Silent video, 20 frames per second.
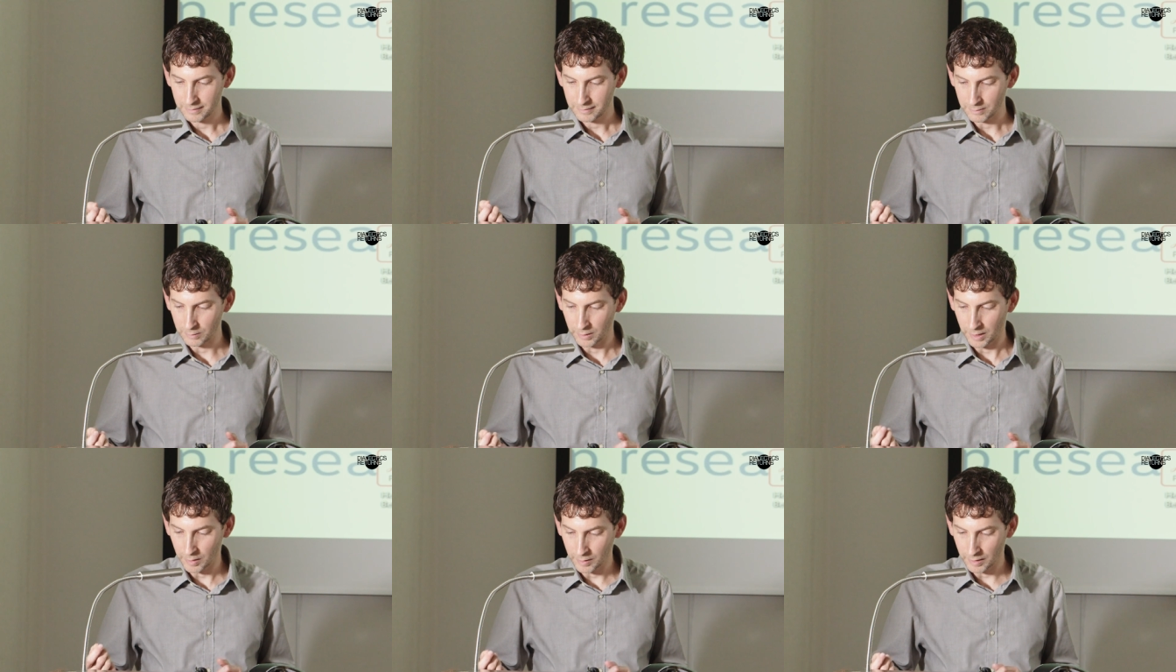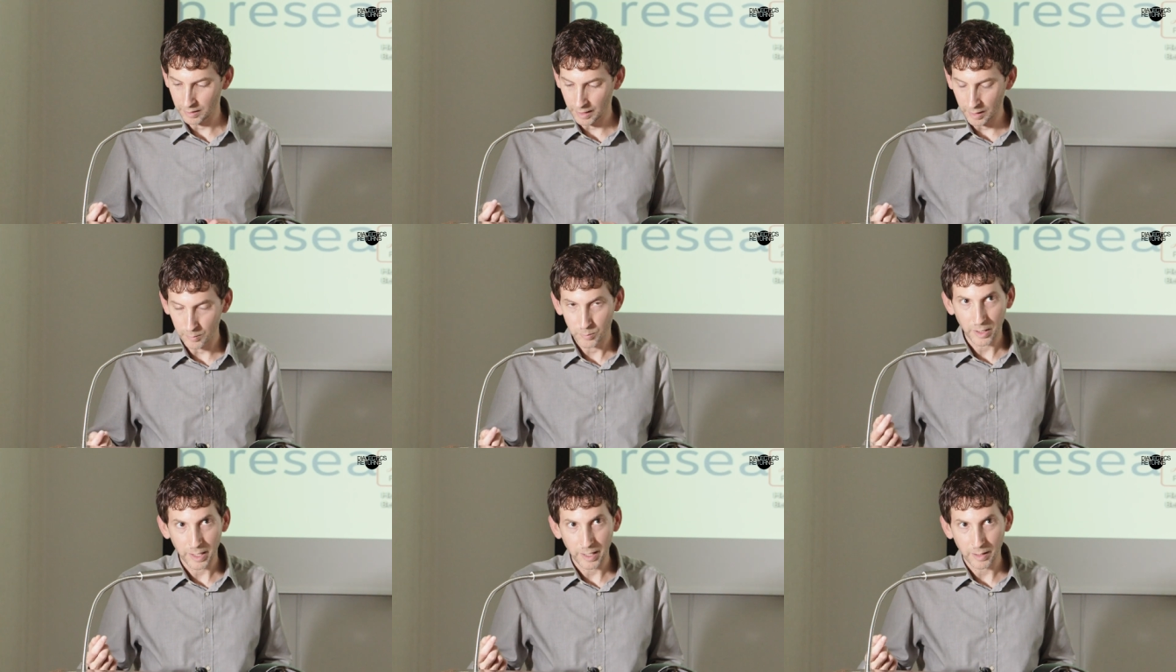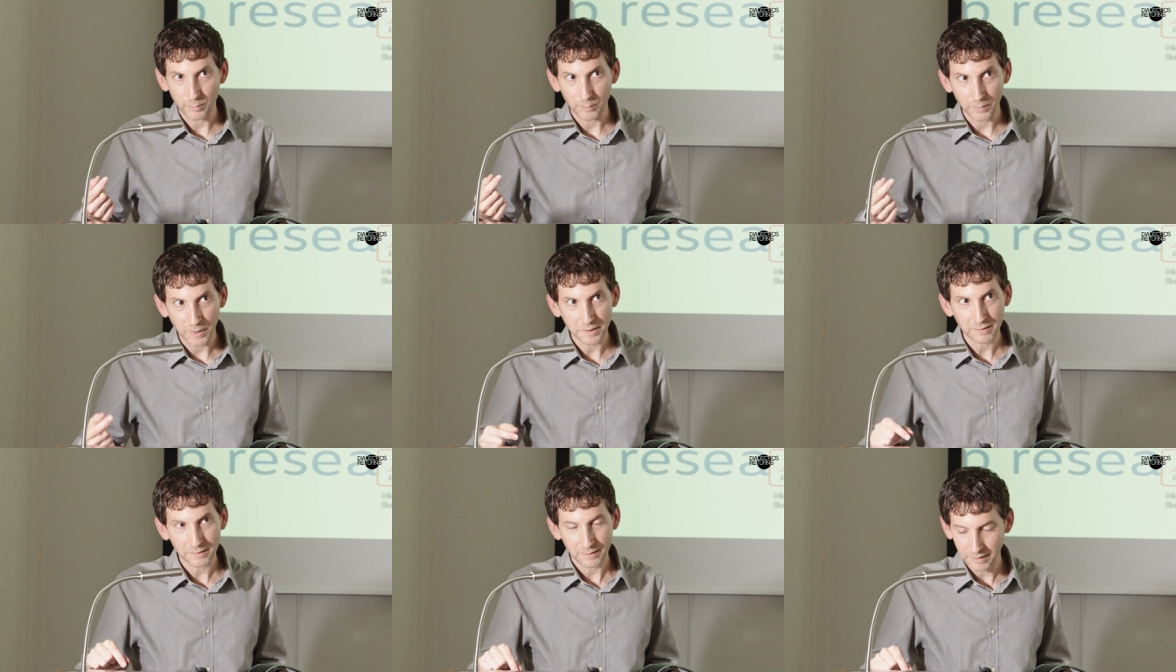So a Abraham
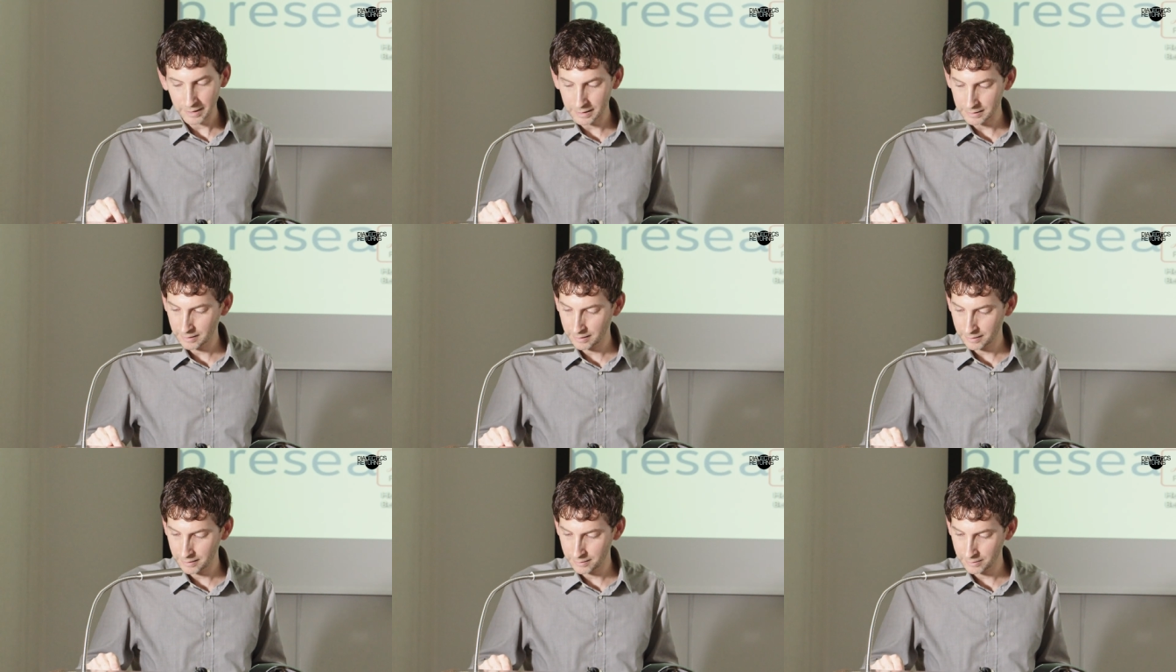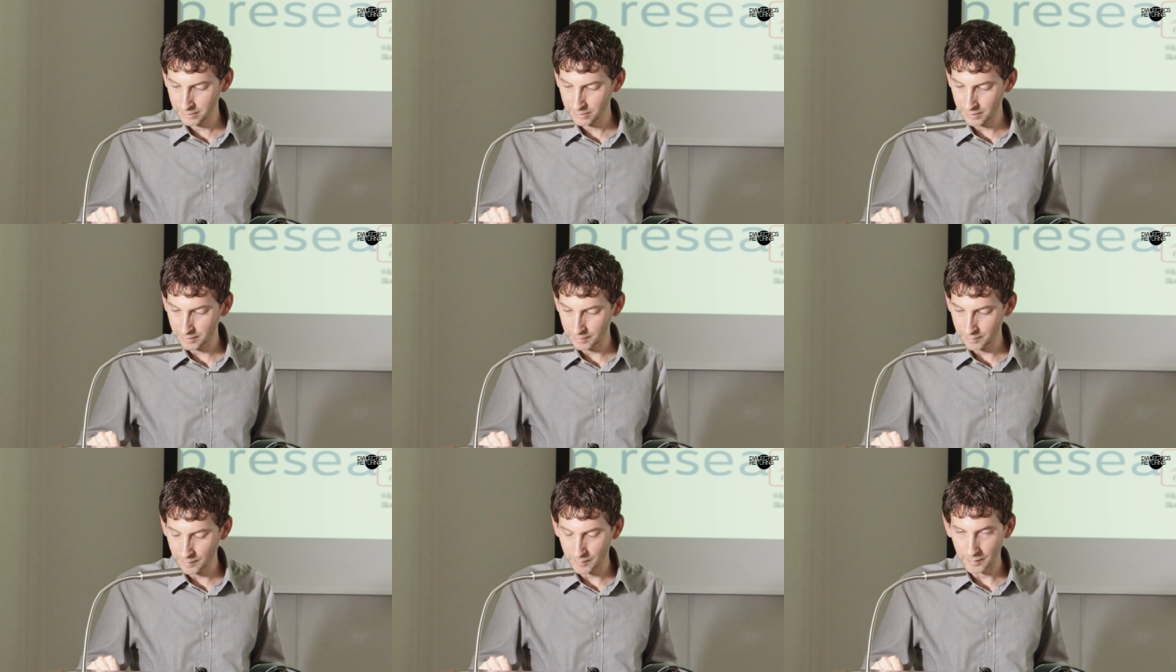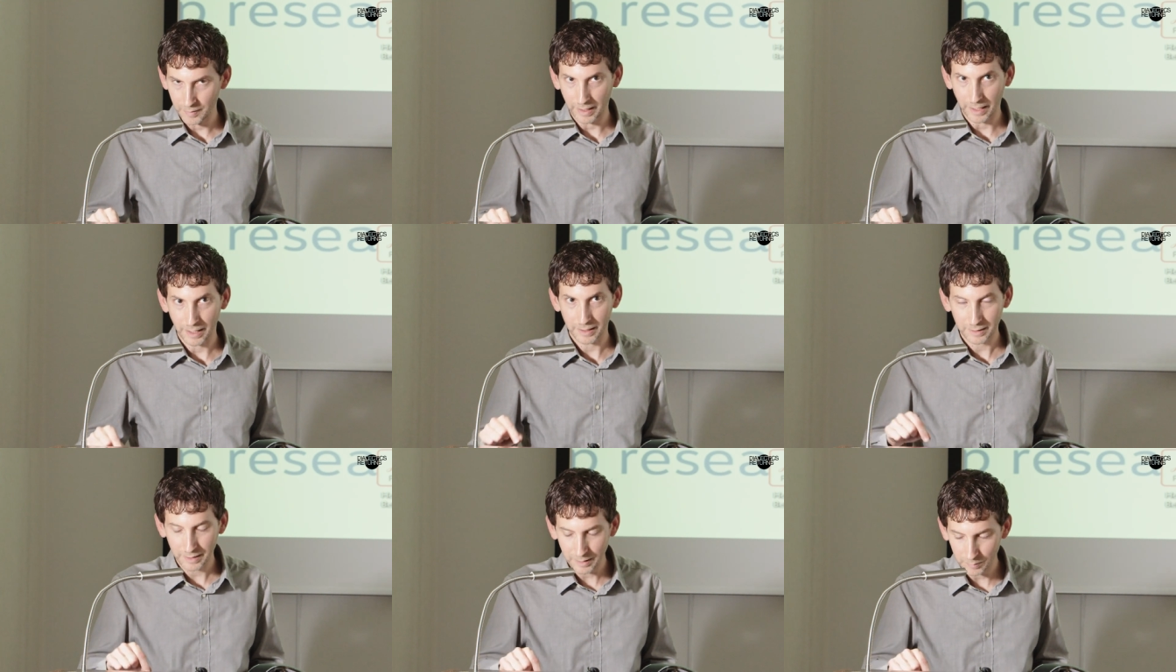must not kill,
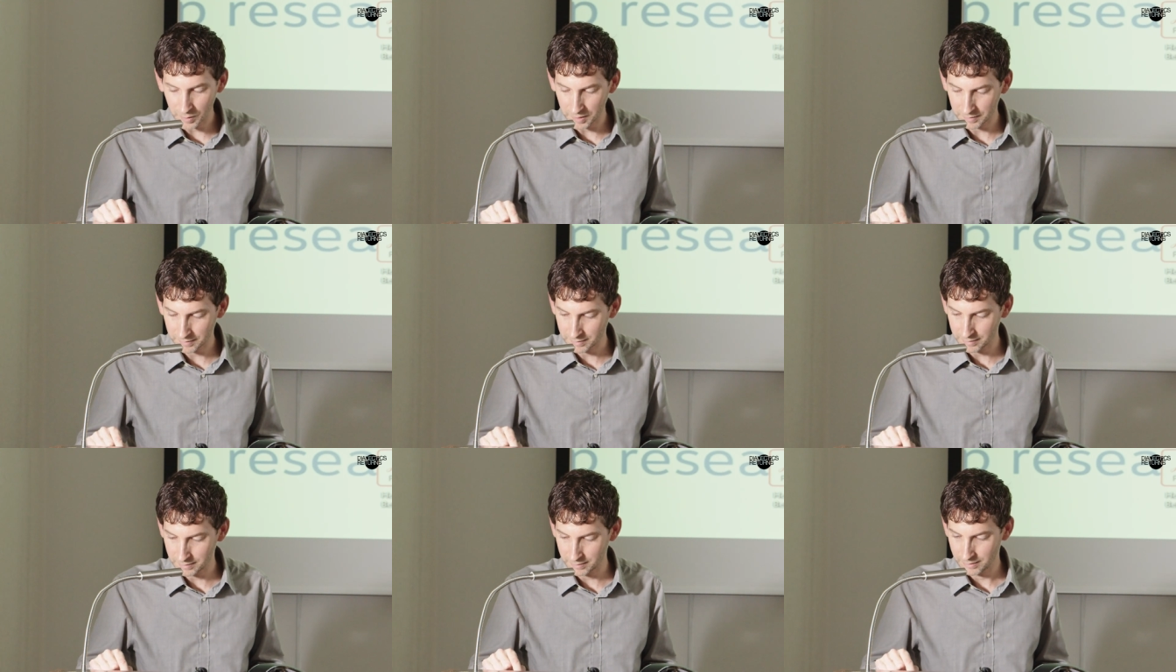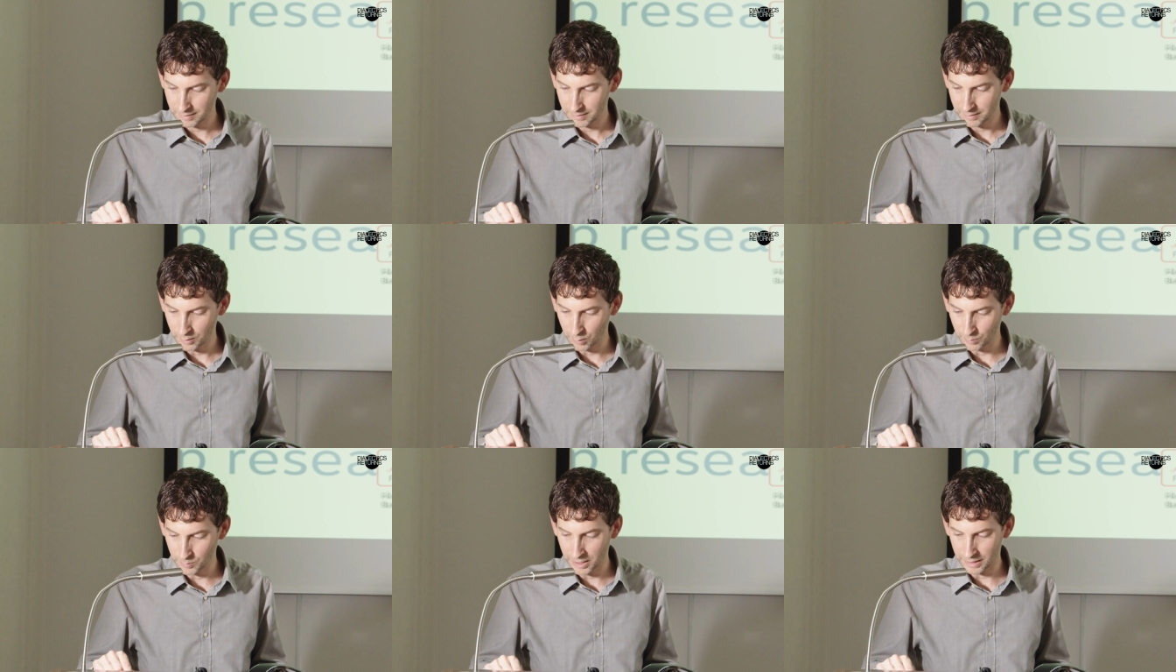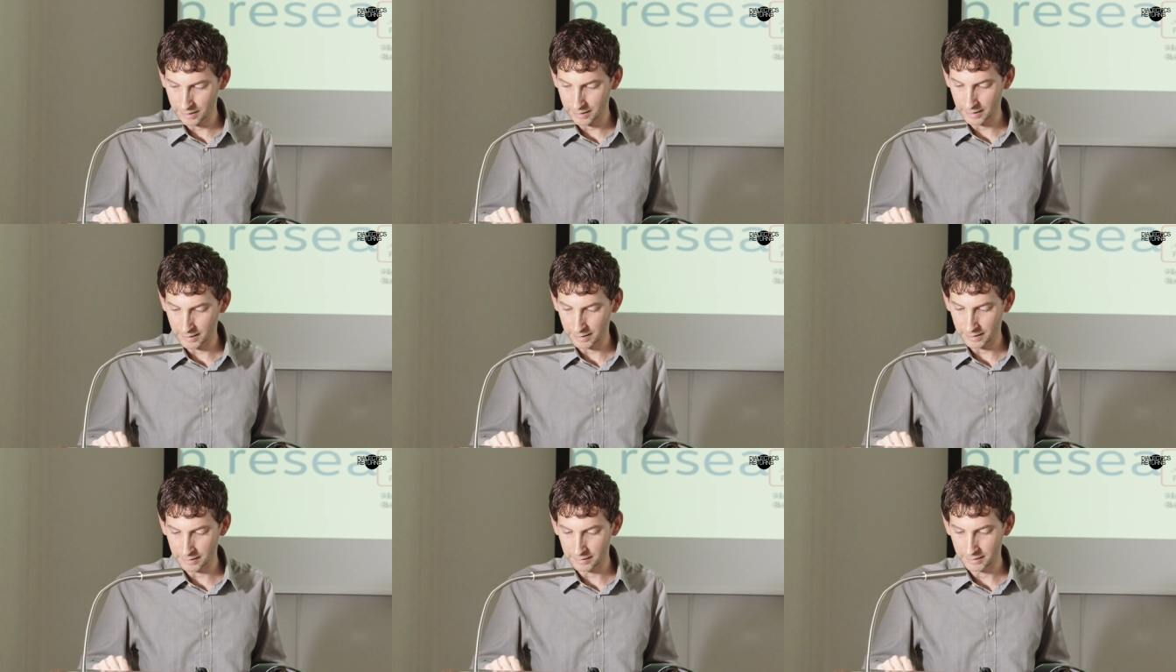and he must obey
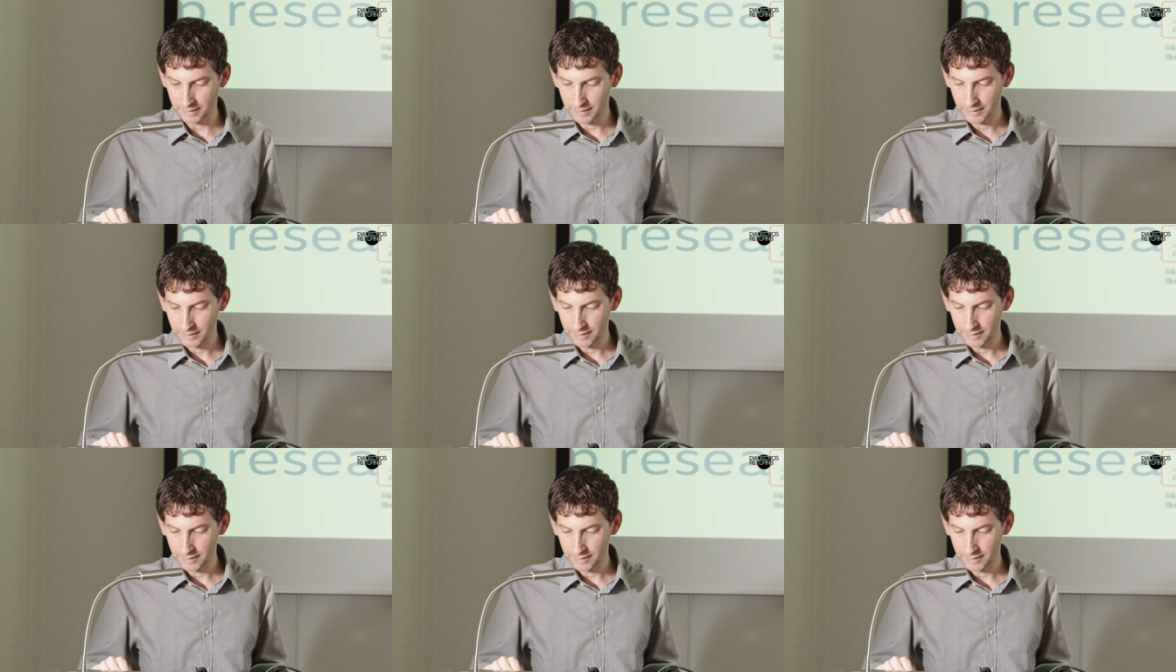God.